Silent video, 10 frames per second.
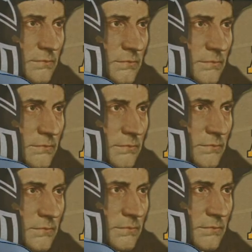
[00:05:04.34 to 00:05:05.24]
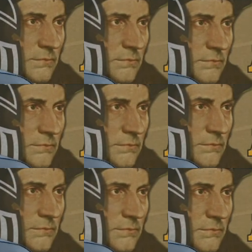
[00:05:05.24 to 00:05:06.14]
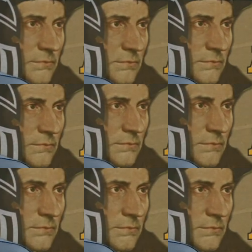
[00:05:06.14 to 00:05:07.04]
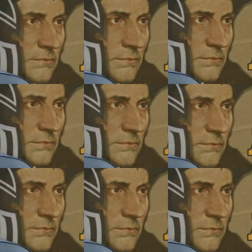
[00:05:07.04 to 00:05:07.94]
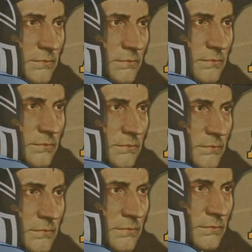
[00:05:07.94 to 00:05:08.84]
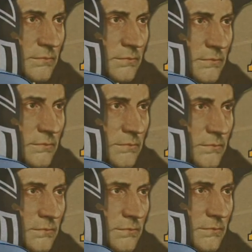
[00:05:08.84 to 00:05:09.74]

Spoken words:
(silent)